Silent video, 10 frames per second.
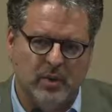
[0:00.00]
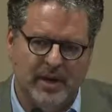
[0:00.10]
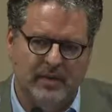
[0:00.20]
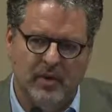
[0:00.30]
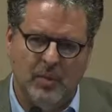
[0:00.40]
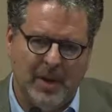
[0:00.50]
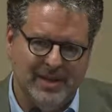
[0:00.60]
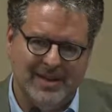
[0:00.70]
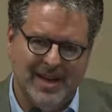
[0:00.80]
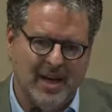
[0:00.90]
the right to vote
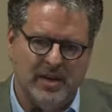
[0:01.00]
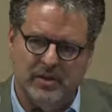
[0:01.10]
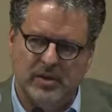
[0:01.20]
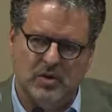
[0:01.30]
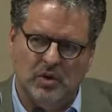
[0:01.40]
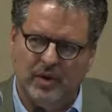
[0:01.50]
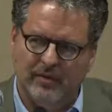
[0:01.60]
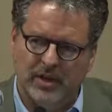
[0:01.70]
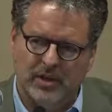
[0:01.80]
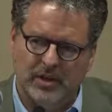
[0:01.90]
by state constitutional
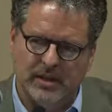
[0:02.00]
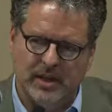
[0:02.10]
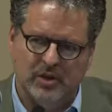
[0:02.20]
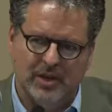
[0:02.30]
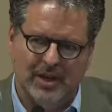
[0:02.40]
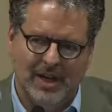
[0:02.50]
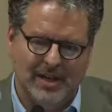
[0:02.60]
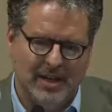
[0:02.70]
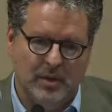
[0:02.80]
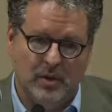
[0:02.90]
convention decision in
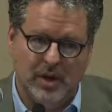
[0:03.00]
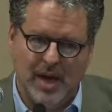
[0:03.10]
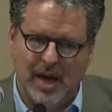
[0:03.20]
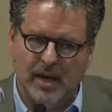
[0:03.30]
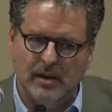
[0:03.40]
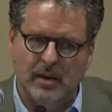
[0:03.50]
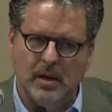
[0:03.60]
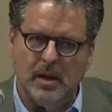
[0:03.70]
1838,